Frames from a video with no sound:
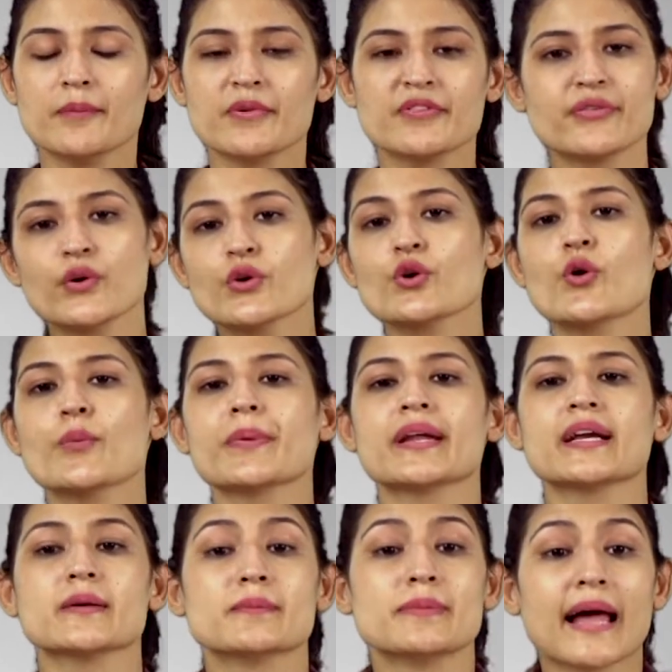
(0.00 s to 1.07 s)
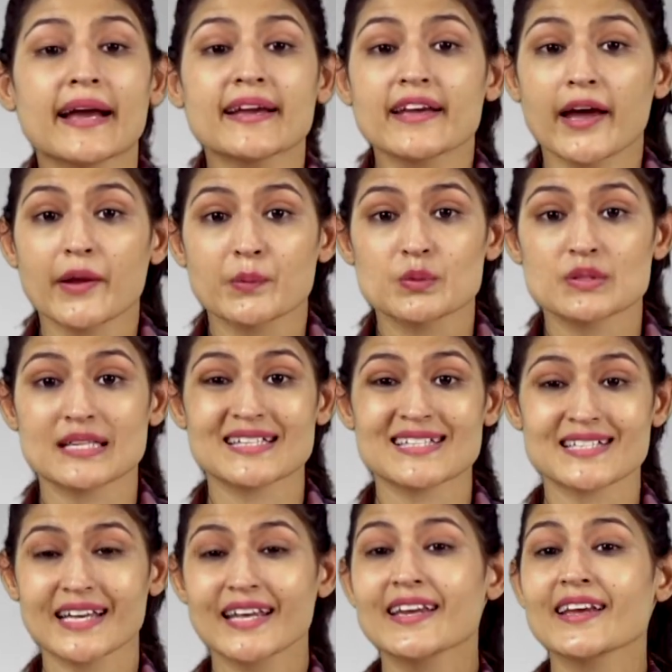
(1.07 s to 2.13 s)
Before opening a blank canvas and
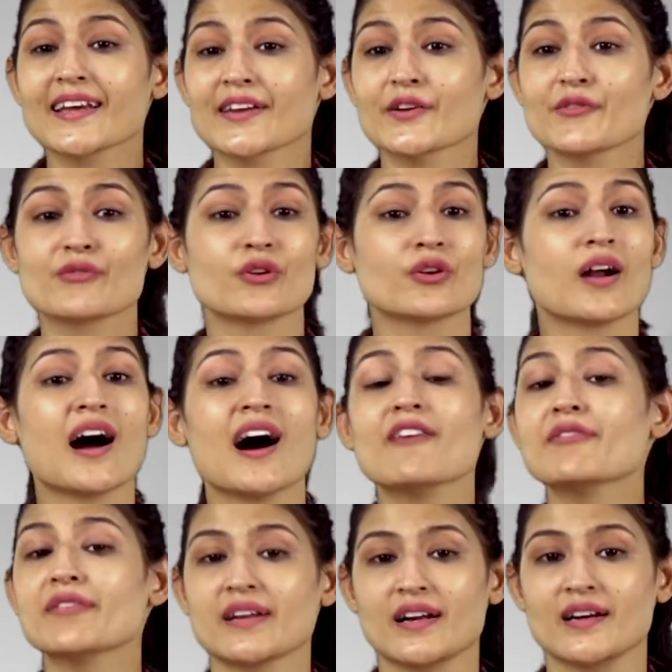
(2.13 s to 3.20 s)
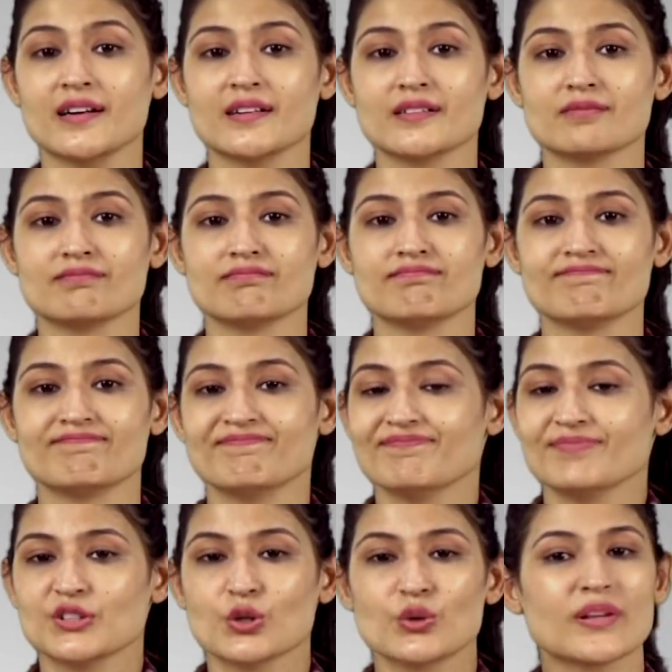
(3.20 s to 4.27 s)
staring at it for half an hour,
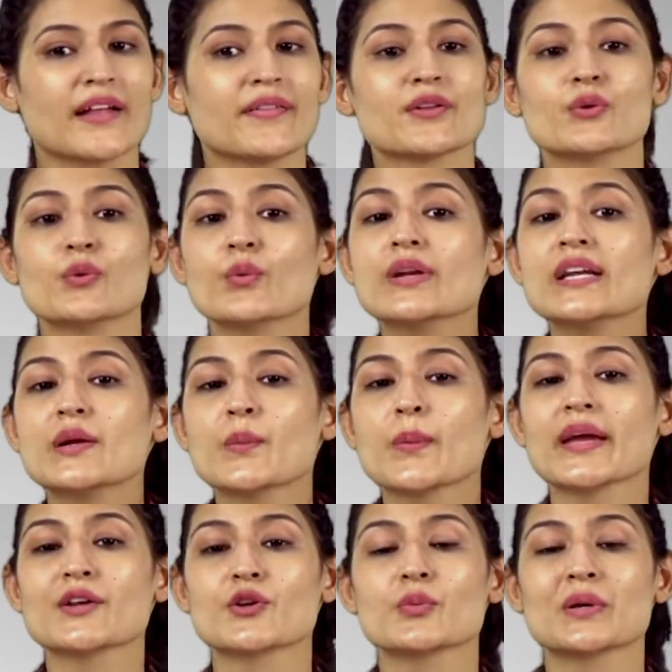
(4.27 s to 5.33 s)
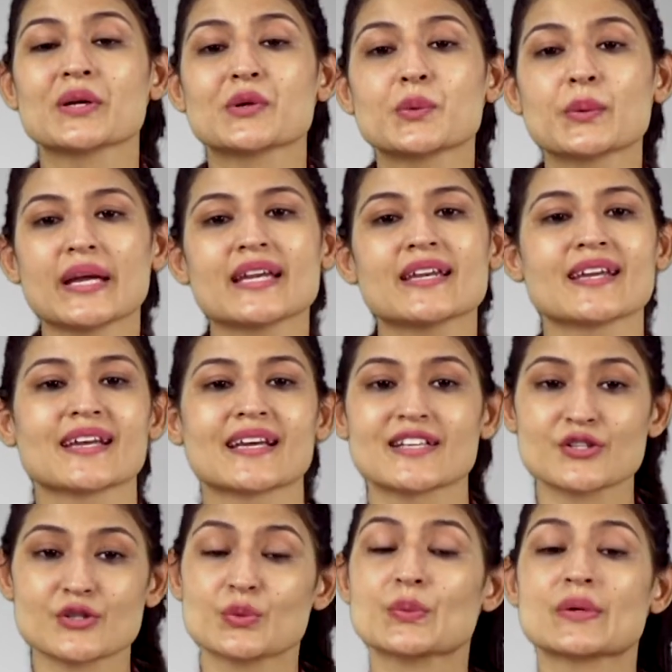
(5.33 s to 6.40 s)
know that the only way to be creating is
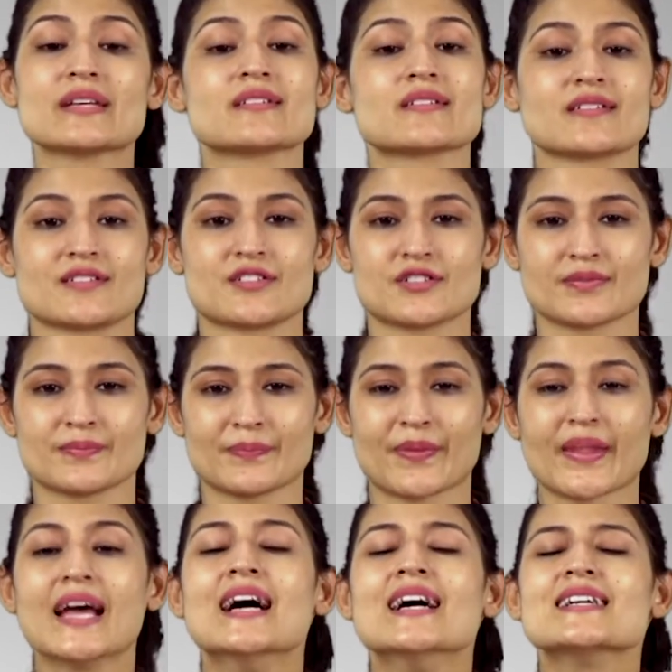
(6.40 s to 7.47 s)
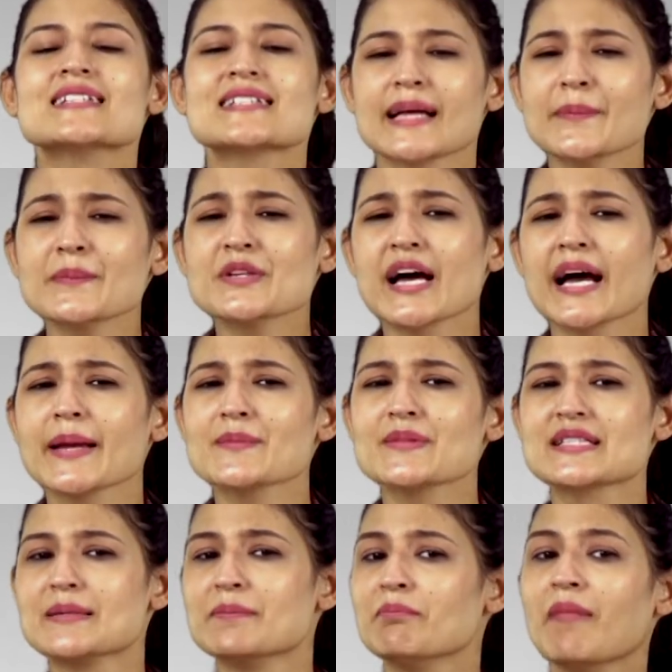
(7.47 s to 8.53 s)
through research. Sometimes
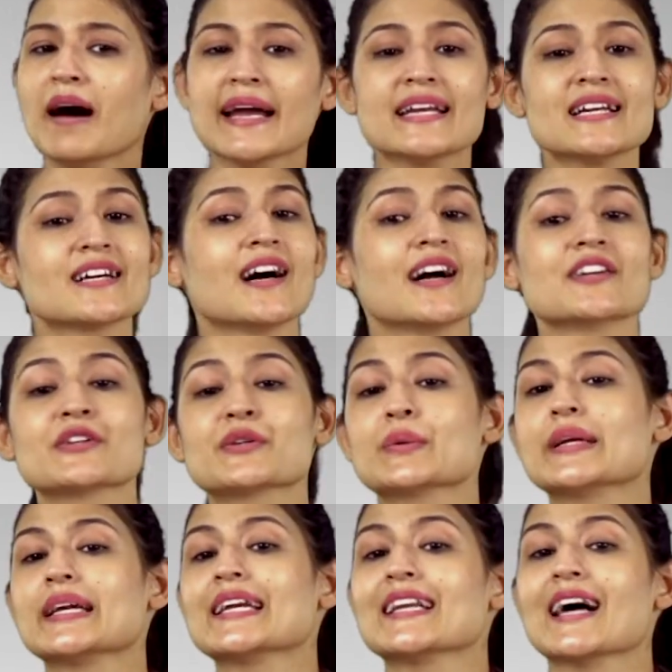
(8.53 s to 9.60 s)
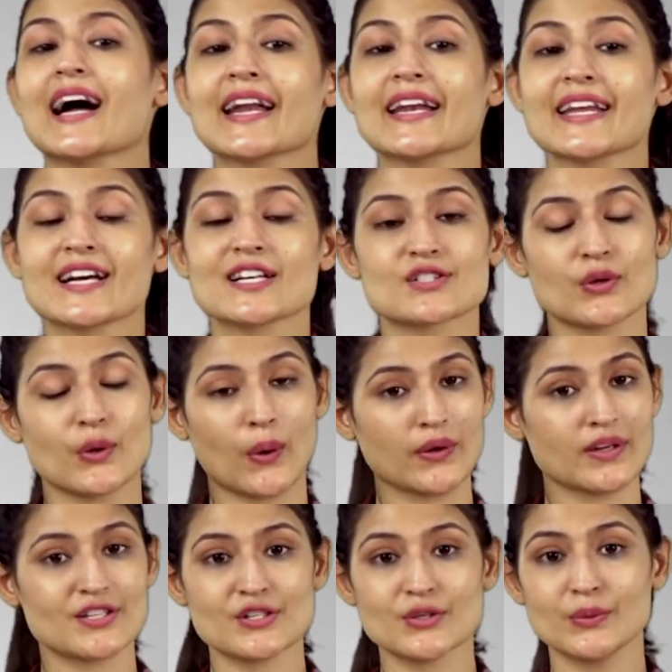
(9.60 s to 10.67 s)
the mind can't create ideas on
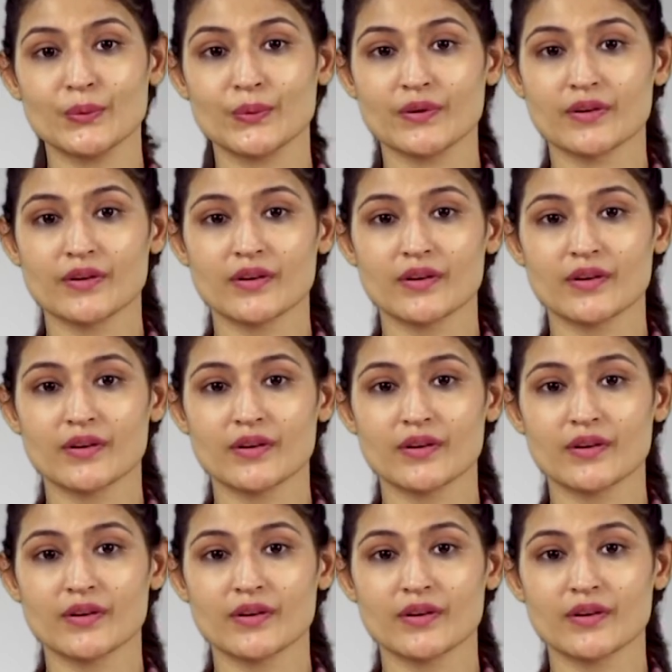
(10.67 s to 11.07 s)
its own.